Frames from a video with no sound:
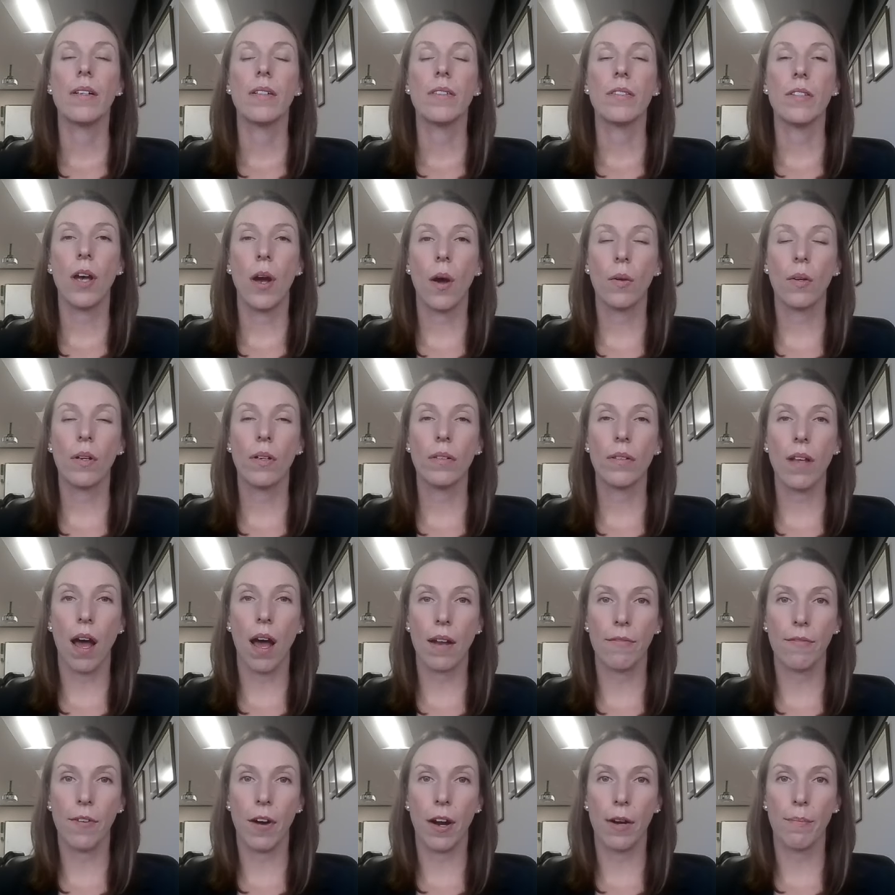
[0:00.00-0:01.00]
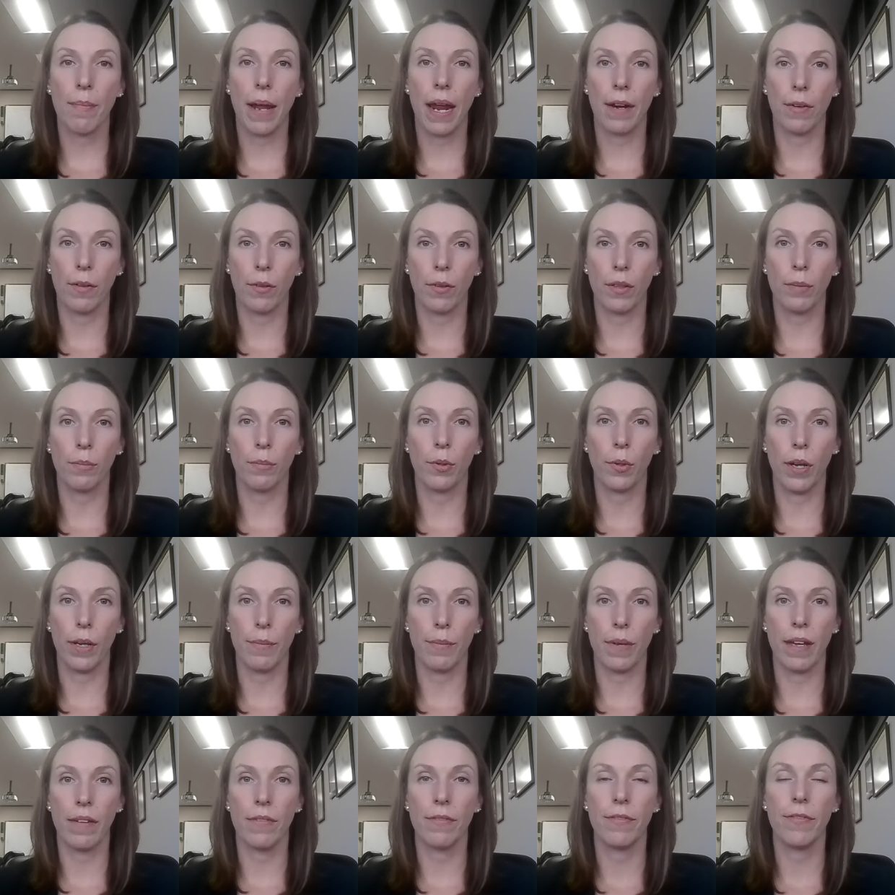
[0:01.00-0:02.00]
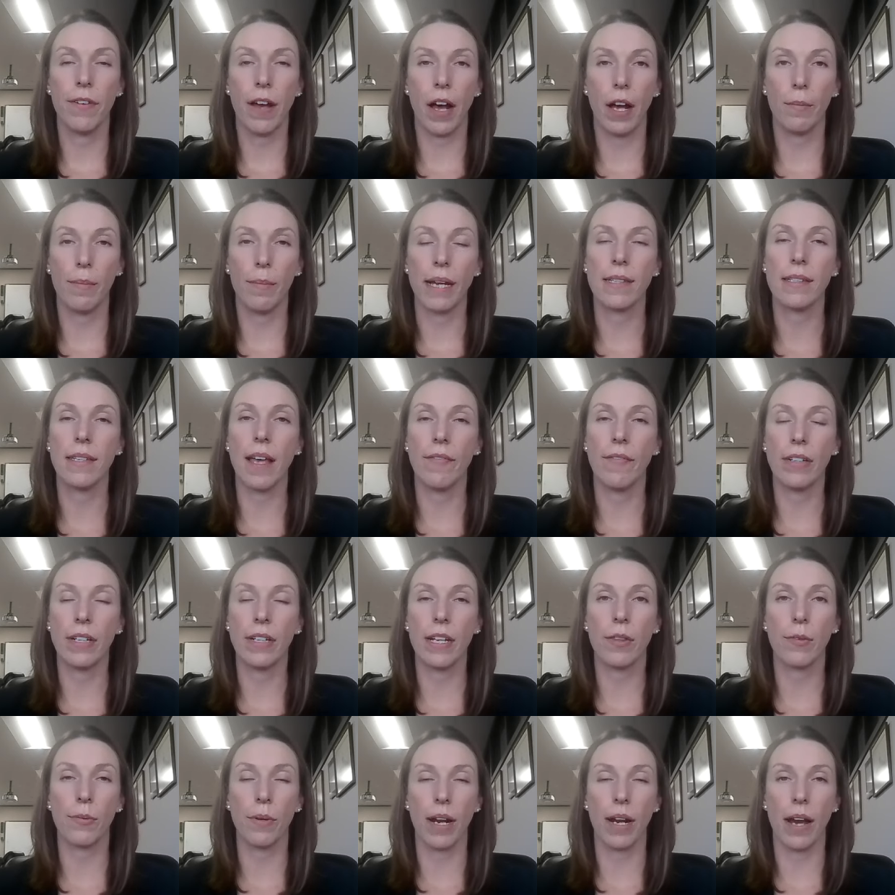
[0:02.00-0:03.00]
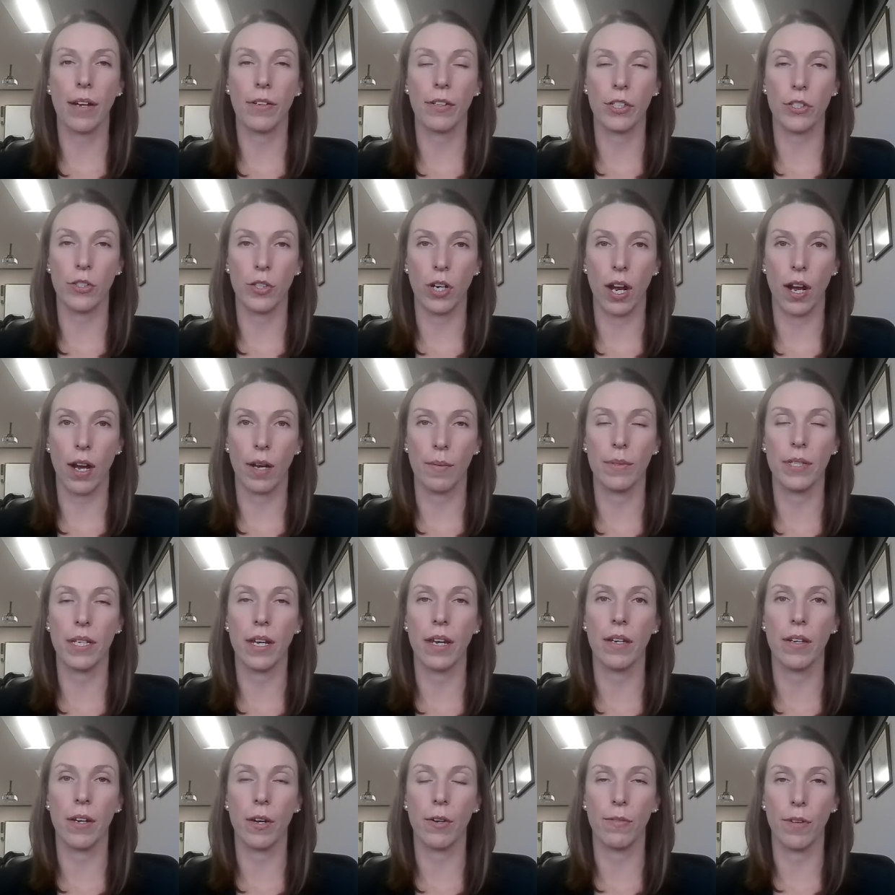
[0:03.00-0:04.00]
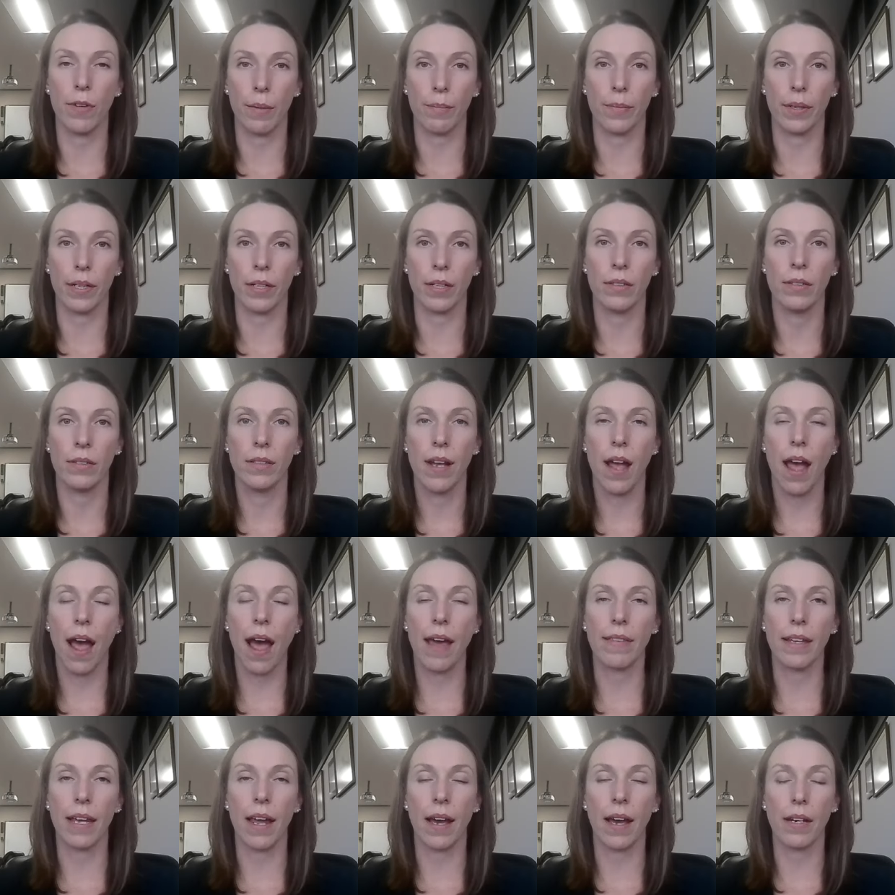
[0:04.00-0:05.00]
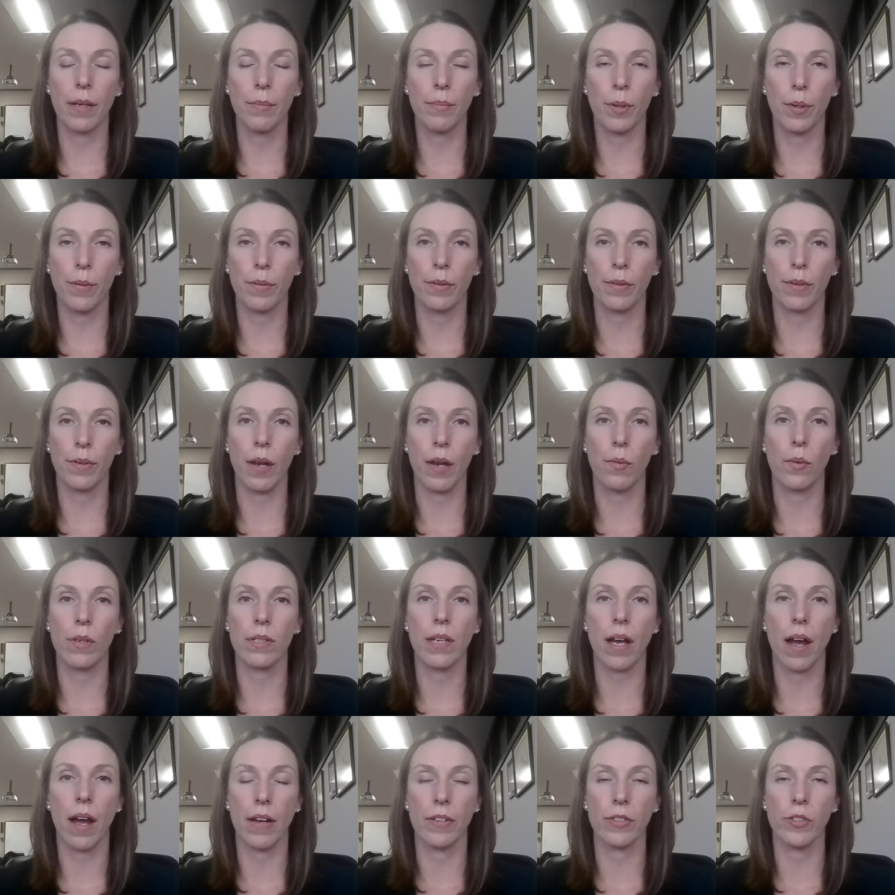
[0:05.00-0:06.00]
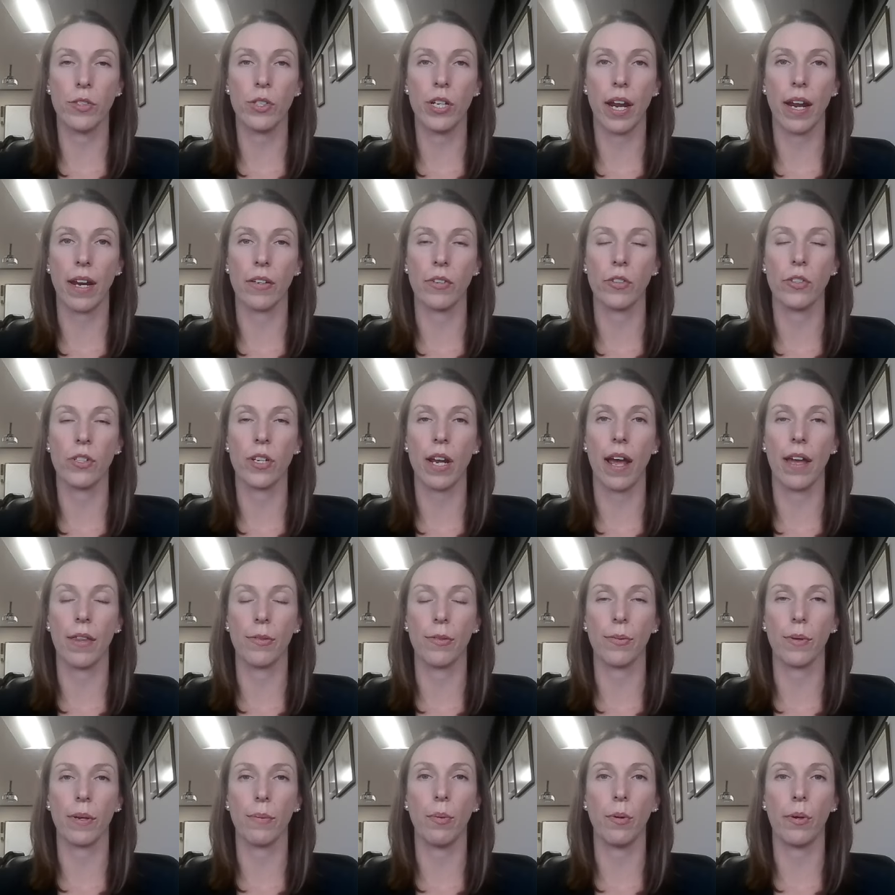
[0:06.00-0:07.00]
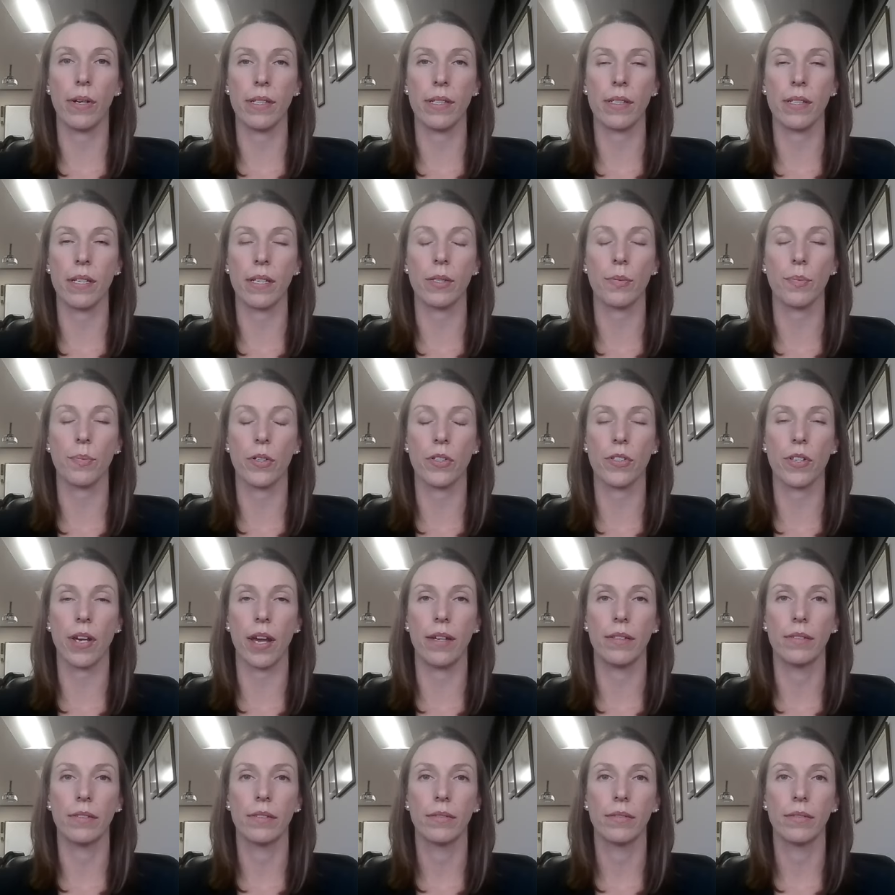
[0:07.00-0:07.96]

Total non farm payroll employment fell by 7,300 jobs in November, and the unemployment rate was unchanged at 3.6%.